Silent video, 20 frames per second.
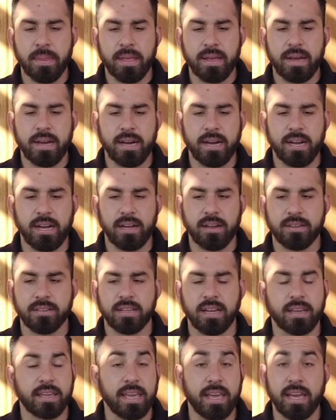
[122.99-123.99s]

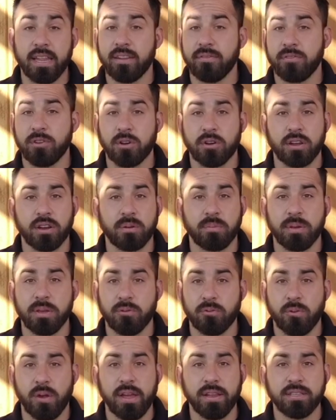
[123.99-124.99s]
Again, if you're going to be
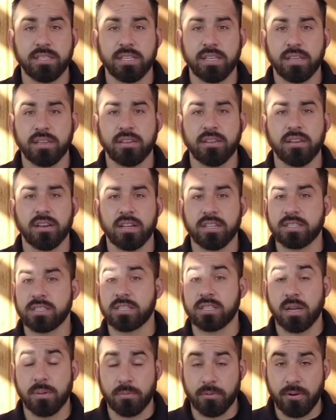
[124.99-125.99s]
renting a
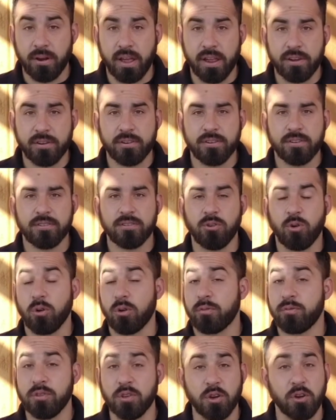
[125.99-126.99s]
stump grinder, or
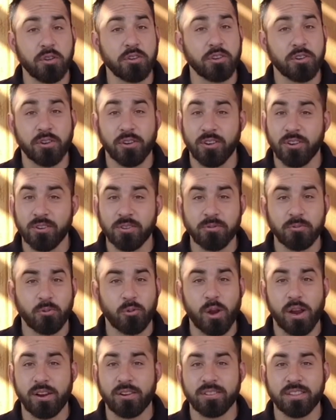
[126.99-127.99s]
if you own your own,
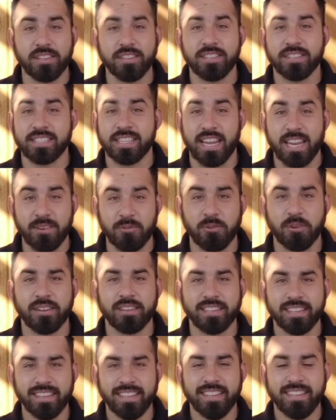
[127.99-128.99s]
rarely does
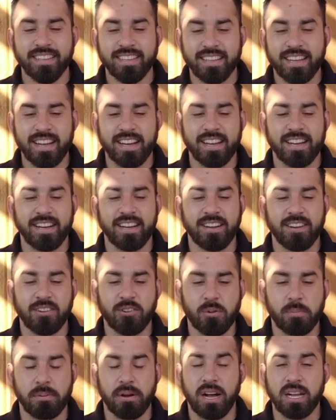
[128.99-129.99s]
anyone,
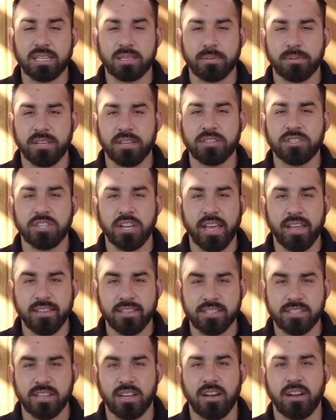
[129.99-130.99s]
or possibly a
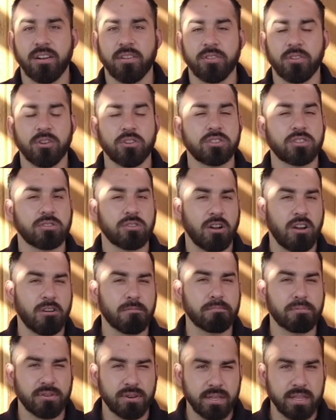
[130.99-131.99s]
chainsaw. Those are all
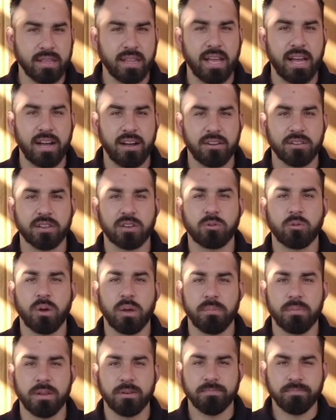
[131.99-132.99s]
pretty loud
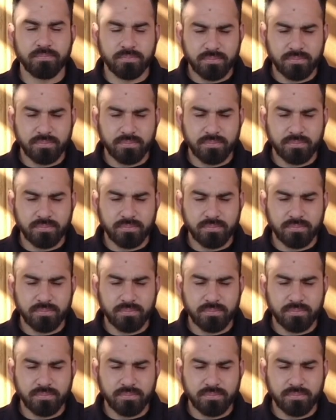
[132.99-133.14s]
equipment.